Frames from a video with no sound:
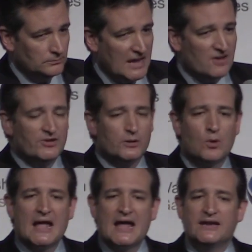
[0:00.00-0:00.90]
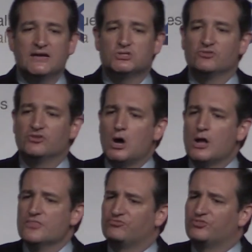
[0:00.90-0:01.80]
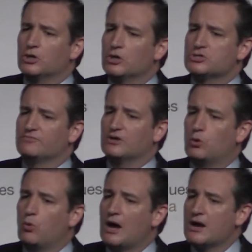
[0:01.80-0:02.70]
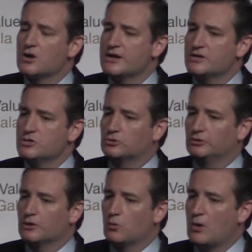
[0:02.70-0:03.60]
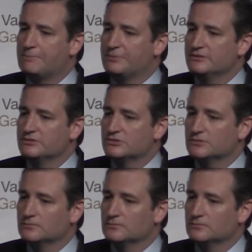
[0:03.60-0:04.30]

if Iran is on the verge of acquiring nuclear weapons,